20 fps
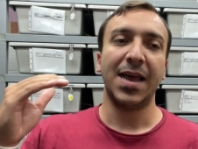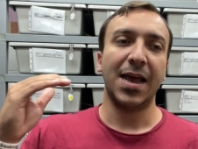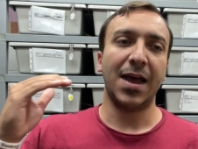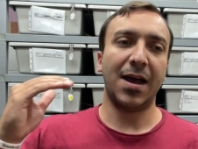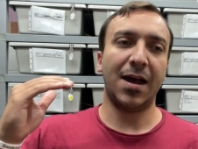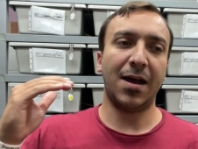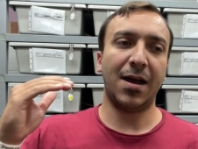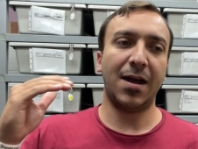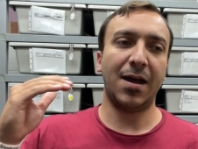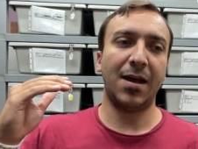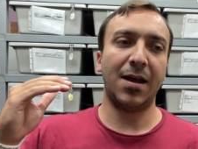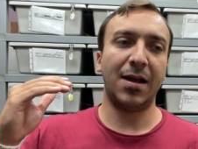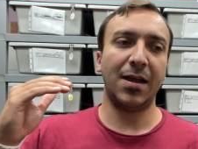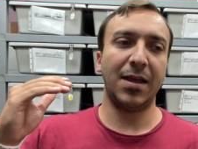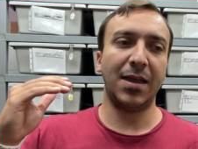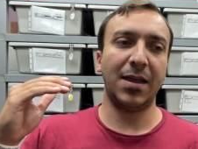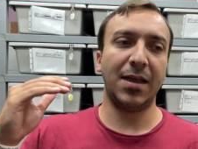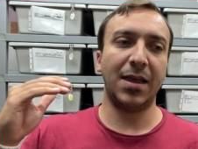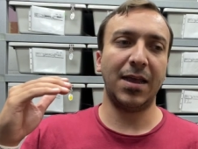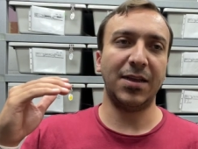Uh,
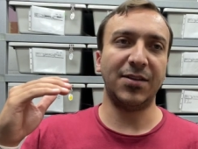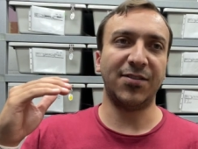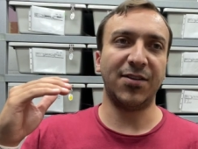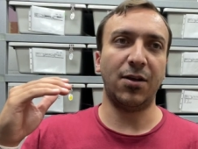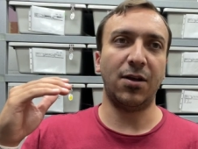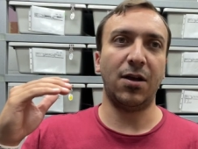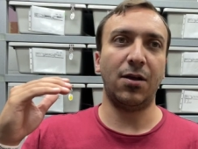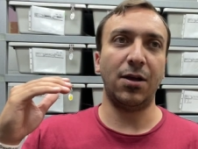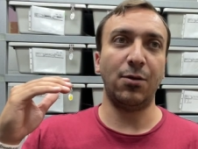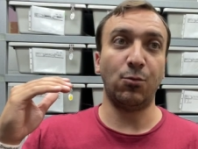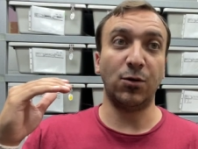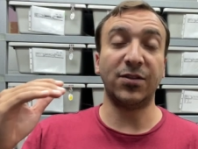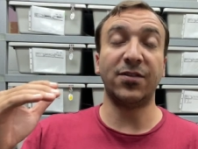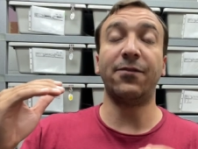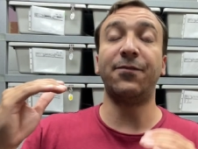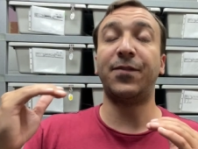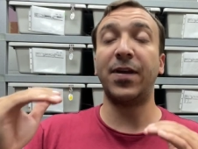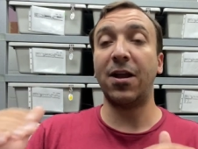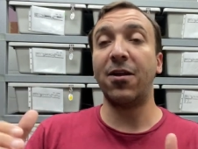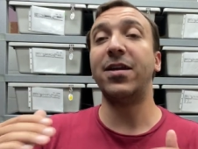a, it was a
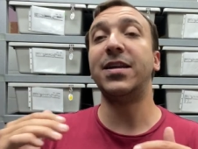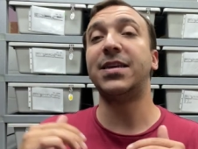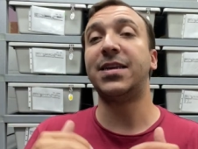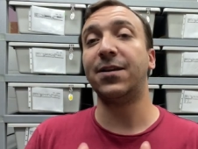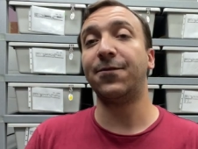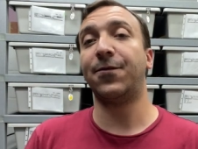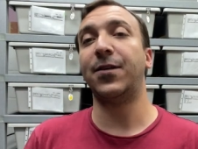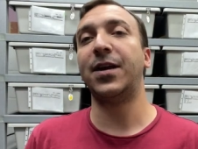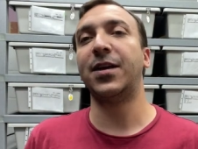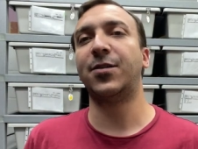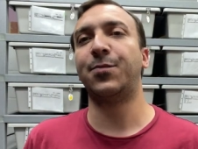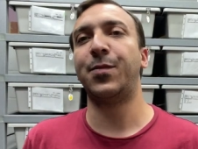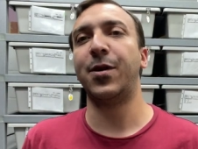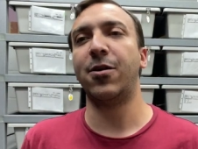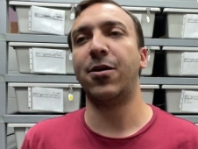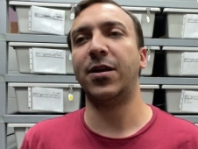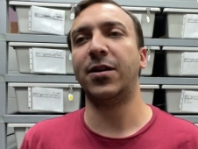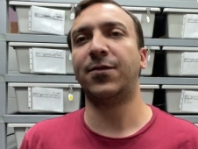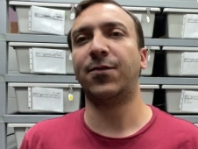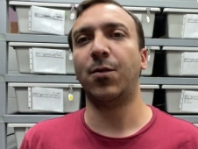very different
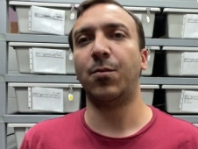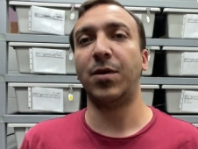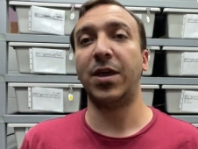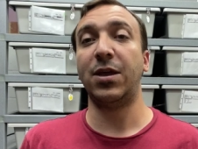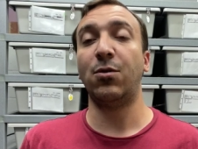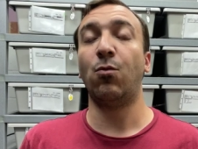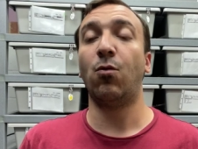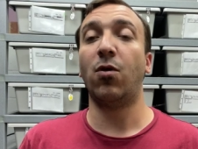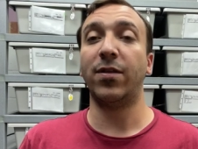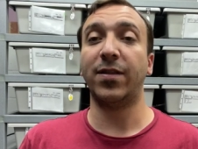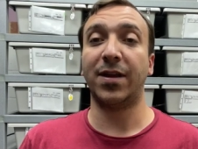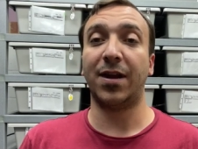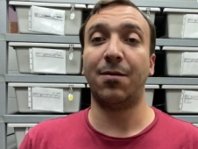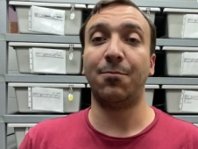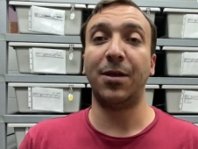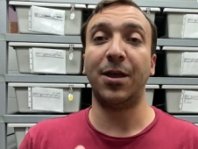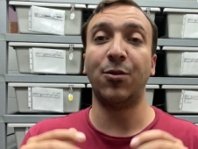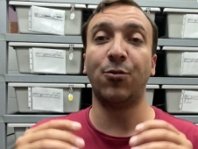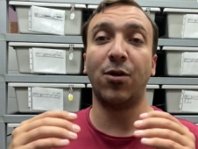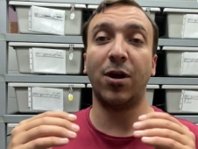experience for me, one that I'm
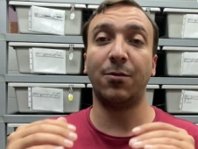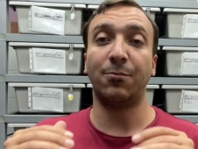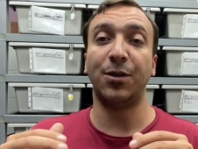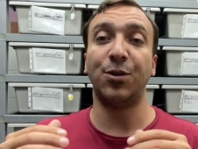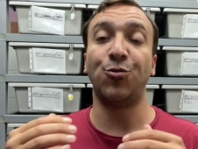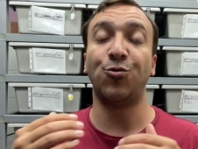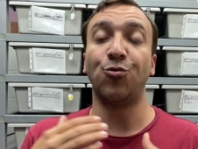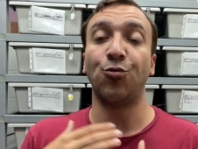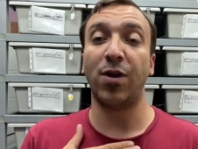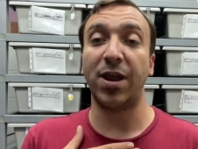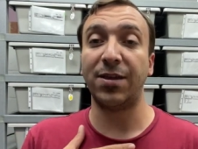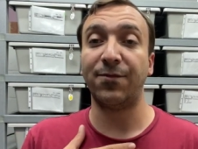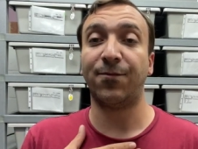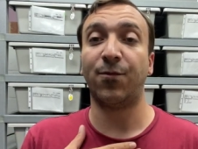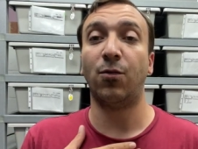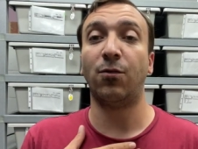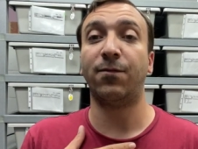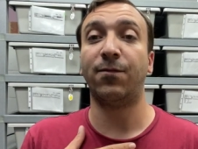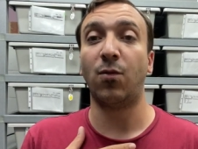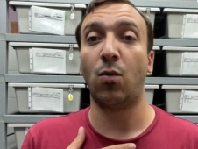incredibly
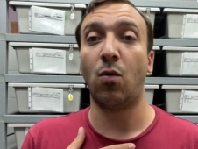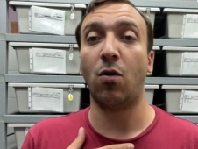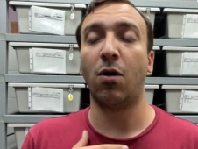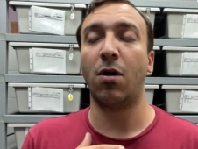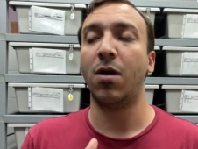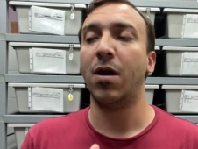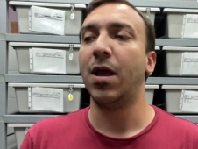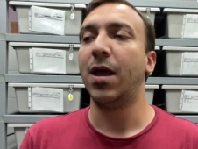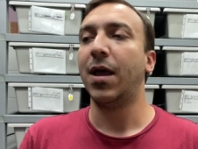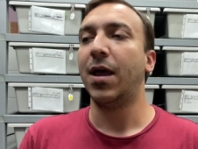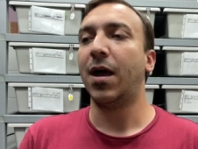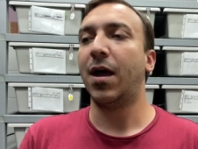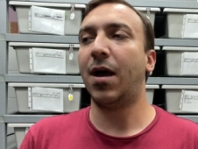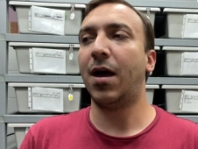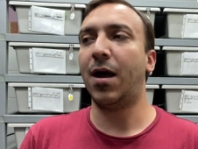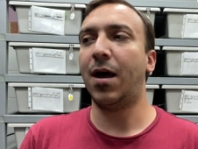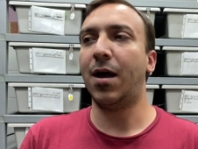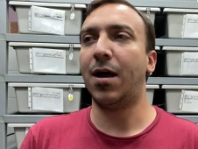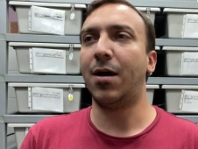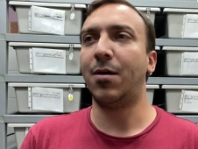grateful for.
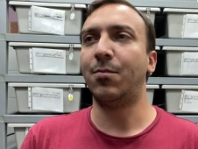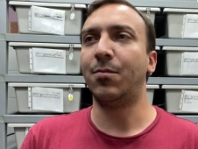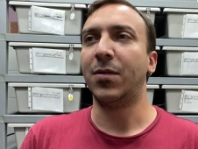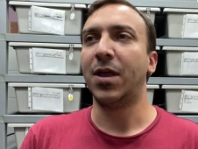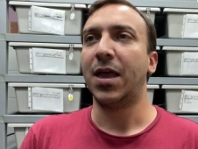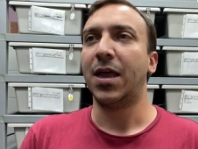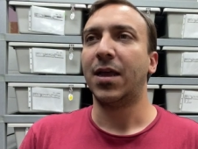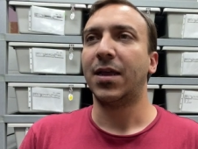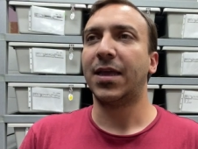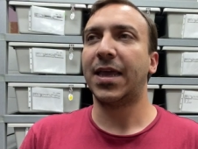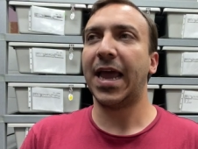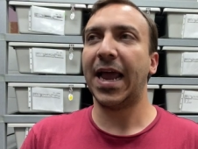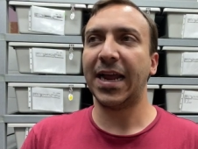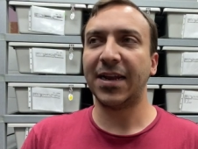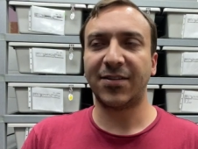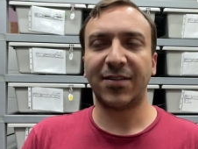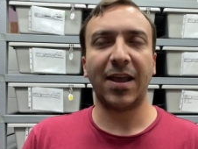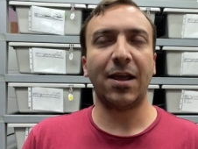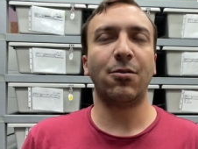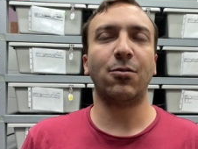Um,
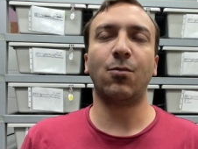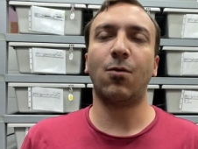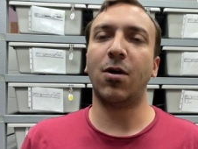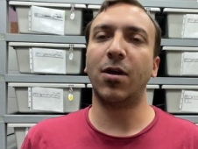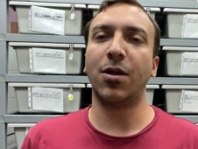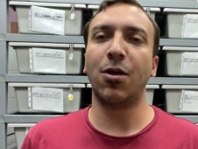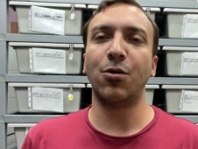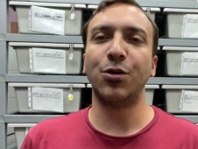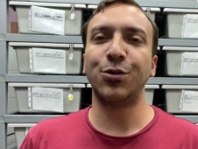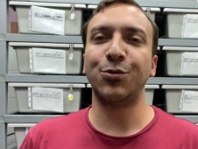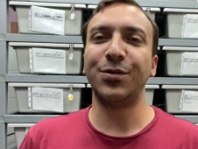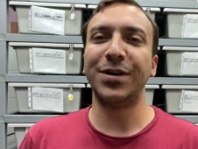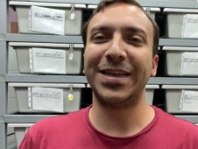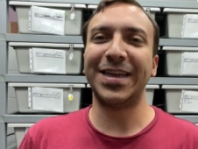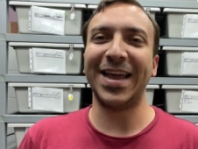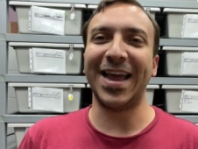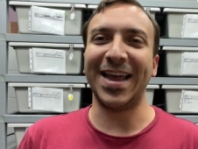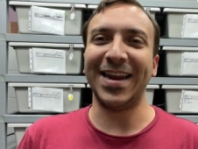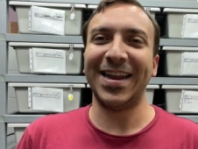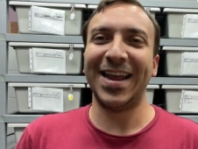can't say I would want to go do it again.